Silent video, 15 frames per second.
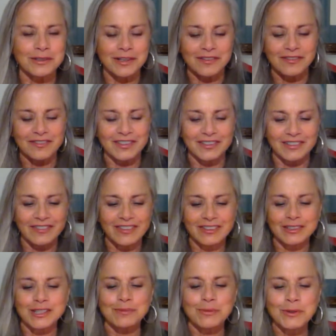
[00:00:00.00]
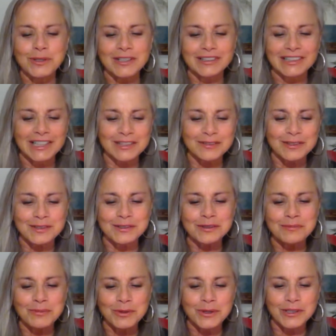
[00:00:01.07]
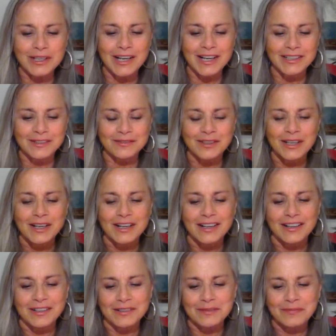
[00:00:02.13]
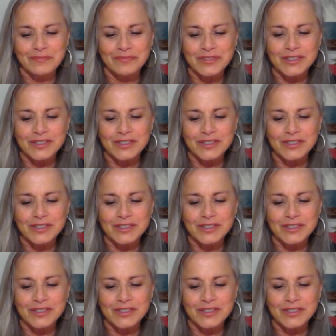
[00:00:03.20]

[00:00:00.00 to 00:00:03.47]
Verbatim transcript: I feel. I feel it's more electrical, more kind of um,